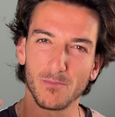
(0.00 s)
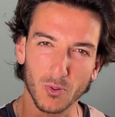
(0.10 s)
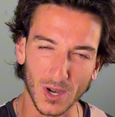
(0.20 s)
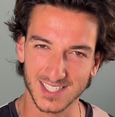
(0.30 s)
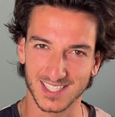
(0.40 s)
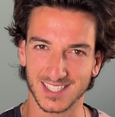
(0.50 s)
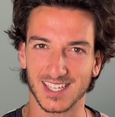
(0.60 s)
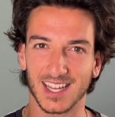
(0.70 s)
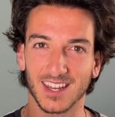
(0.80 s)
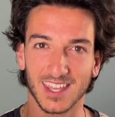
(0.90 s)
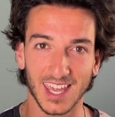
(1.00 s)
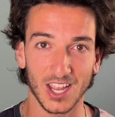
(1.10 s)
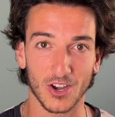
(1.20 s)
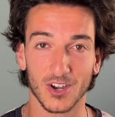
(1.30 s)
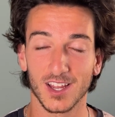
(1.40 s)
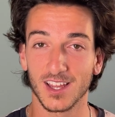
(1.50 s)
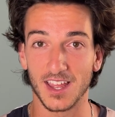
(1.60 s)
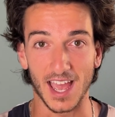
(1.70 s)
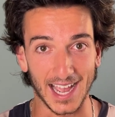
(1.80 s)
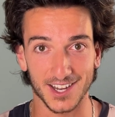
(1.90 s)
presence and care
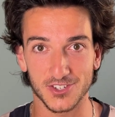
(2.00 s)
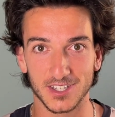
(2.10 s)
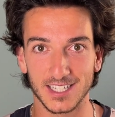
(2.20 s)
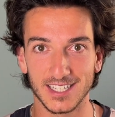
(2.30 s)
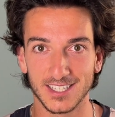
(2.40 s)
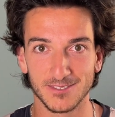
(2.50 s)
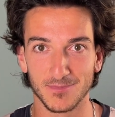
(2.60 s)
actually